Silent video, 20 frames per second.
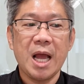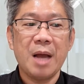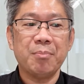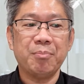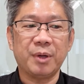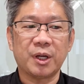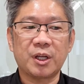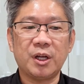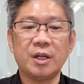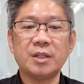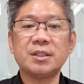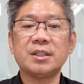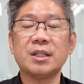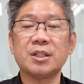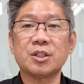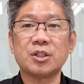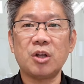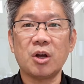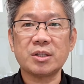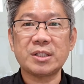because the
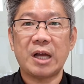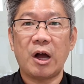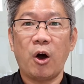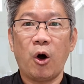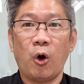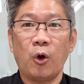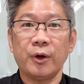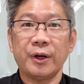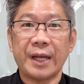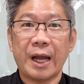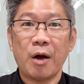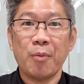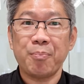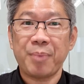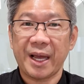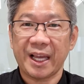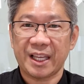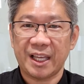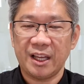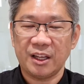stocks are all now
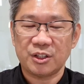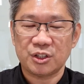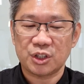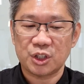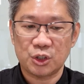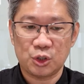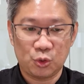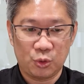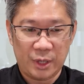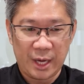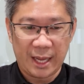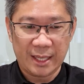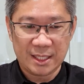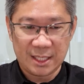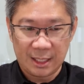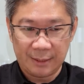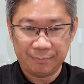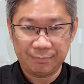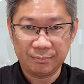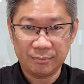packaged
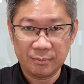together.